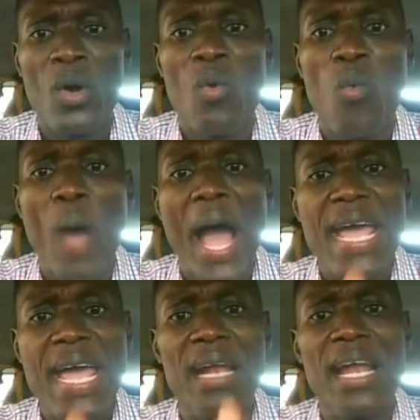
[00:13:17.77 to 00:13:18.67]
while
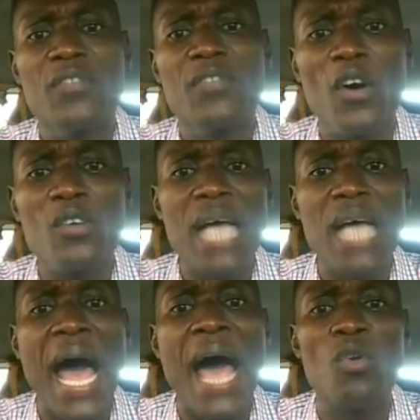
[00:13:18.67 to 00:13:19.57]
electrons
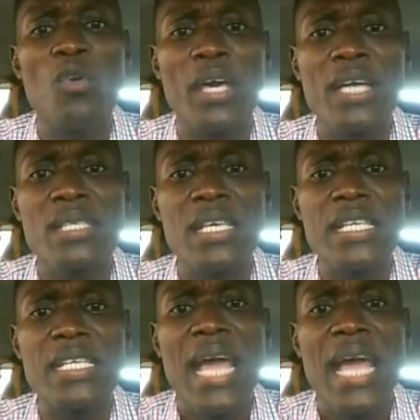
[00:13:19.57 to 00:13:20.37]
are located